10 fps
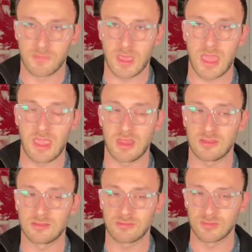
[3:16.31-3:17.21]

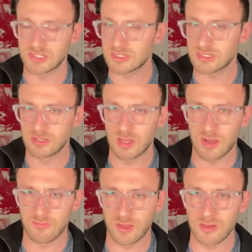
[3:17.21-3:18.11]
And there's still a lot
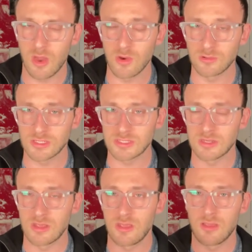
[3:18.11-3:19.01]
of unknowns,
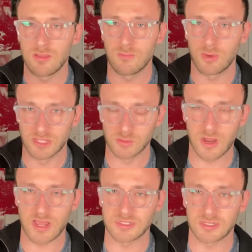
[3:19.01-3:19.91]
but it's
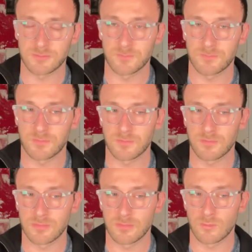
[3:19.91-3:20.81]
rising
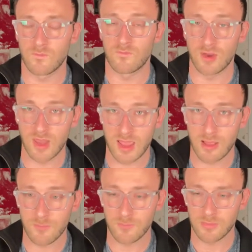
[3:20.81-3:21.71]
for now.
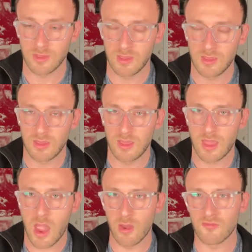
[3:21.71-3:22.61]

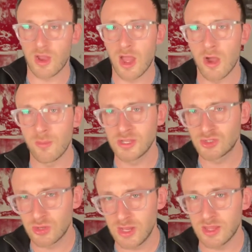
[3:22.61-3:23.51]
However, how am I
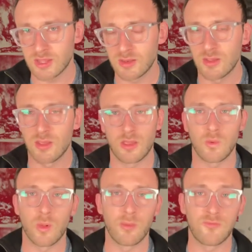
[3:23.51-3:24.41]
treating it?
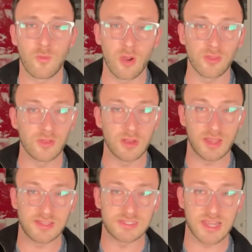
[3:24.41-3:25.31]
Well, before the
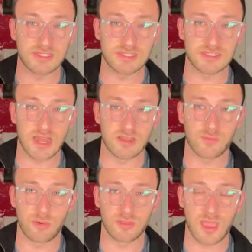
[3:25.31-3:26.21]
United States decided
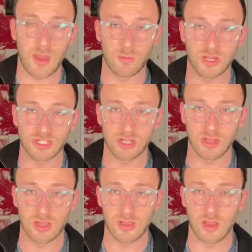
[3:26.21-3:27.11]
to put that
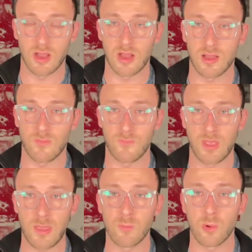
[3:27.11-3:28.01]
Russia
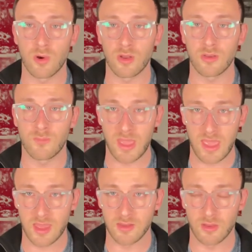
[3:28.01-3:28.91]
import
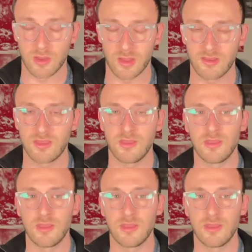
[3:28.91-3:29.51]
ban on,